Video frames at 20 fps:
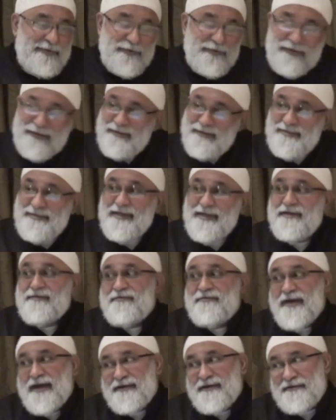You need 10
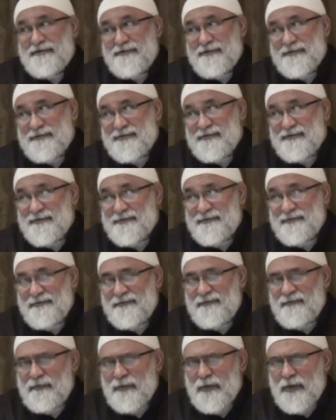factors.
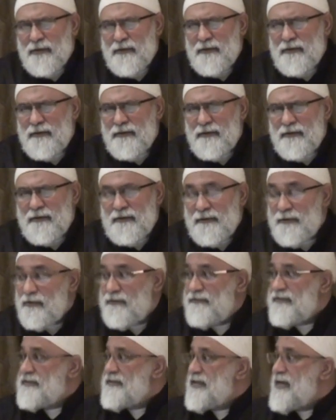
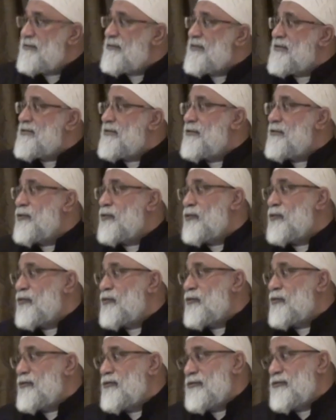Over time they said,
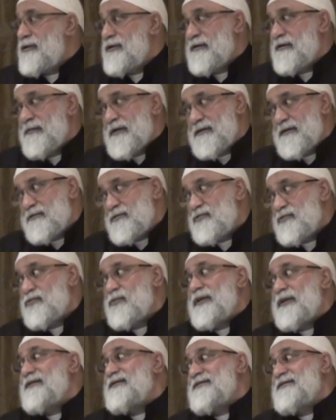no, you need about
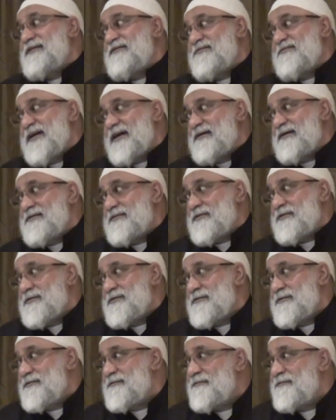20
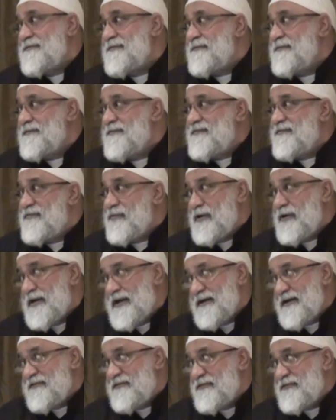factors for
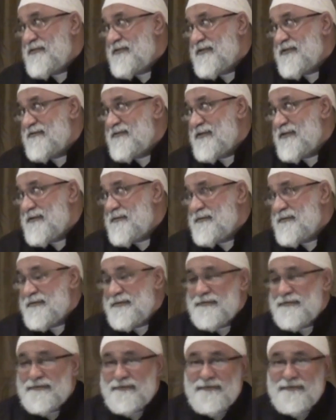life to develop.
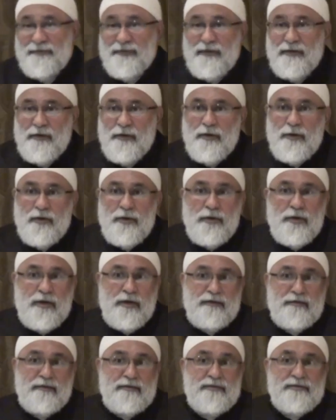
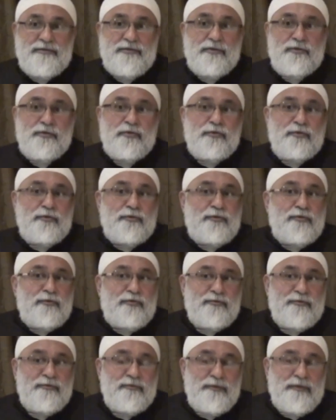And then they said,
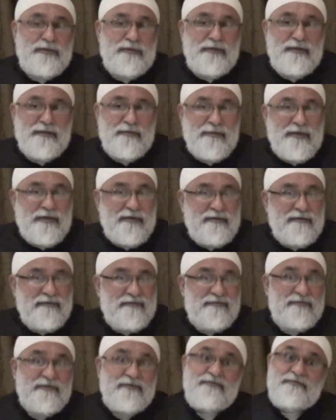no, you need about
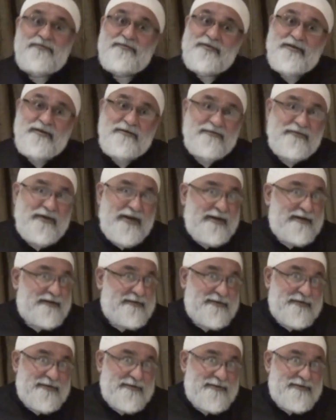50
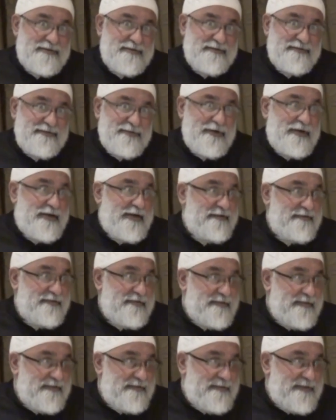factors for life
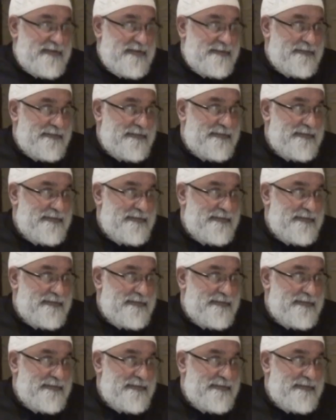to develop.